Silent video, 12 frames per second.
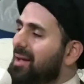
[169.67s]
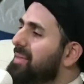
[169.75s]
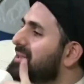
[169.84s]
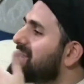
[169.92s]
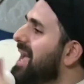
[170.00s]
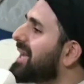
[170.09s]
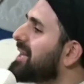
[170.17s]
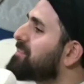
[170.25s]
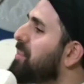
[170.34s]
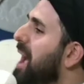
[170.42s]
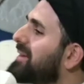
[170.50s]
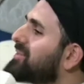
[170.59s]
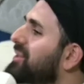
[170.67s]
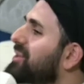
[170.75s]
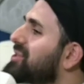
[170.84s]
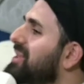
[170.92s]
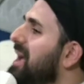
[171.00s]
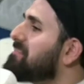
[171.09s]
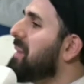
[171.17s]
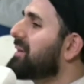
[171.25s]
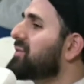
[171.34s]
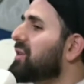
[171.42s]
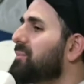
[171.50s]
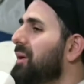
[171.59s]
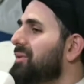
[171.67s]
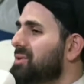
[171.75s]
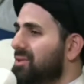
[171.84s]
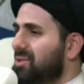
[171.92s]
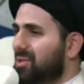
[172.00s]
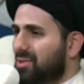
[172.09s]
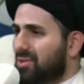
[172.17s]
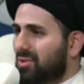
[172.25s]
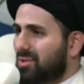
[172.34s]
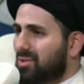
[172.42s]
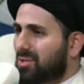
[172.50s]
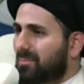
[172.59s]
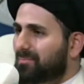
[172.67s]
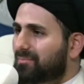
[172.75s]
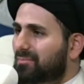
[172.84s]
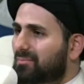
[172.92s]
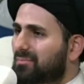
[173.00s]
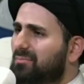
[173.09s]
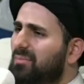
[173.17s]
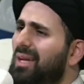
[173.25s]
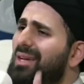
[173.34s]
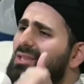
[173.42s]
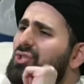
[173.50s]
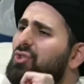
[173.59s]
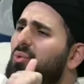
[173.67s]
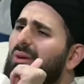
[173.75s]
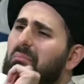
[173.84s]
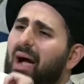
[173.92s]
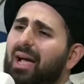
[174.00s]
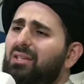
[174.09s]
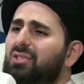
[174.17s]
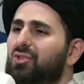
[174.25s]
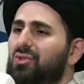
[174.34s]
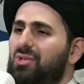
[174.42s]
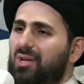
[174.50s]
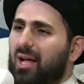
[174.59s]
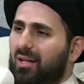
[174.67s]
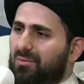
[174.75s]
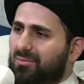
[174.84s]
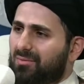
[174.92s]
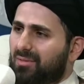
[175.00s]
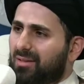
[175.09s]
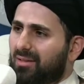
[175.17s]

The second practical step, my dear brothers and sisters, is to remind yourself